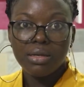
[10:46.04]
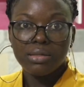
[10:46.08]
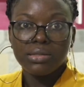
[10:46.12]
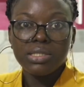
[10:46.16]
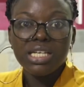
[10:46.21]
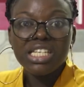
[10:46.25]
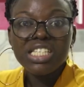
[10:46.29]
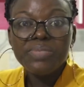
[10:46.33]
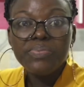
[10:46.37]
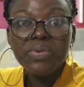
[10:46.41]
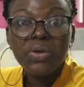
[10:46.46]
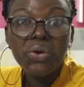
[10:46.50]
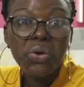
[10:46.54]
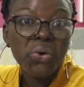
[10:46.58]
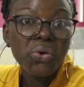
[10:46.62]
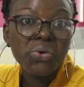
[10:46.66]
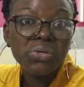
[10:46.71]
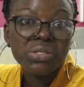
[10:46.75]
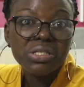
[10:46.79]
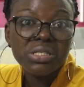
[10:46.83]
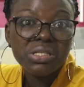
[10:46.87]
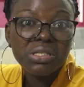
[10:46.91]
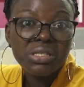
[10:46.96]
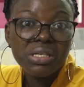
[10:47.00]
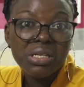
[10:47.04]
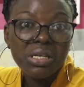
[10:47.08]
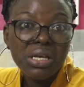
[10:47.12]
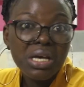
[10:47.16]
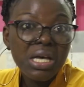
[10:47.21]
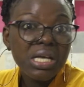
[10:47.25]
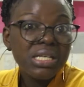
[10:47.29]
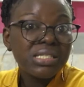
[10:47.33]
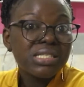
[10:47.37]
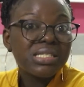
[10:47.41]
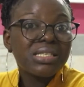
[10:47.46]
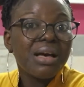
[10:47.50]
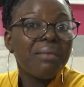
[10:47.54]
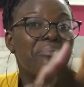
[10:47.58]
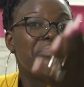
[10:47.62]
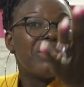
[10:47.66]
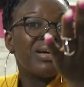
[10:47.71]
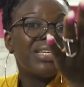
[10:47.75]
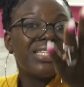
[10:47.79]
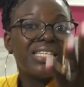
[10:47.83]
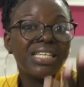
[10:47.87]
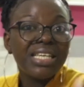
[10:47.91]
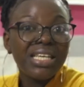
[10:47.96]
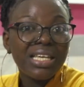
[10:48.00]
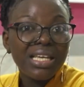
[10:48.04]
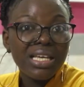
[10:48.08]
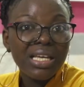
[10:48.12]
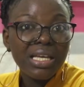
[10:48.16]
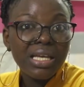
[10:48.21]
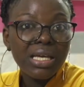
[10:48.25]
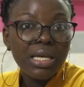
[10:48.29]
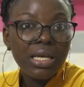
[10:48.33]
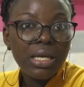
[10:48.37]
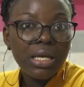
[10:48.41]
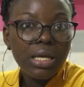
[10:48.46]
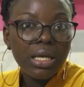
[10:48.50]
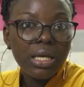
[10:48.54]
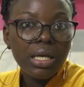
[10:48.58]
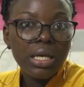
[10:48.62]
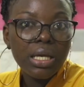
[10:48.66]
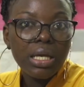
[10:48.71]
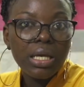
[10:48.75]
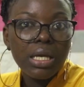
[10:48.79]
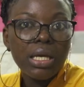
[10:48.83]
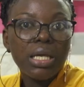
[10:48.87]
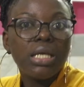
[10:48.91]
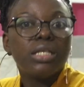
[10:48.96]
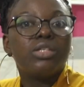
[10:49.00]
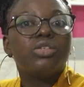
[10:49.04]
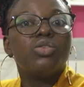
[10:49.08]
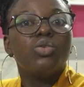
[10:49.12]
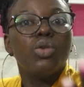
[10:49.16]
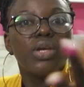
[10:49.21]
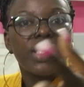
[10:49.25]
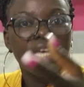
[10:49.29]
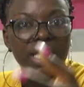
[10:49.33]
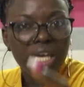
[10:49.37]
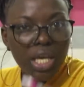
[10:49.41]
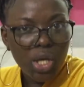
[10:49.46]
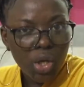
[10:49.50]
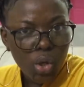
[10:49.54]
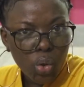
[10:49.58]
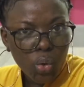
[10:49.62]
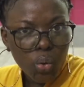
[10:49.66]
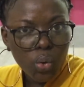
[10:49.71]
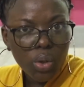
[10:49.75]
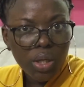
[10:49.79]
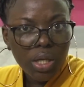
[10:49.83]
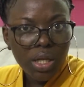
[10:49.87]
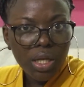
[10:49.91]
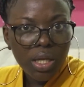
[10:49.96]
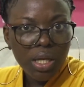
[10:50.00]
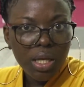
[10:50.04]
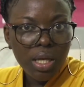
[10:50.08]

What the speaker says: Just because somebody is looking good,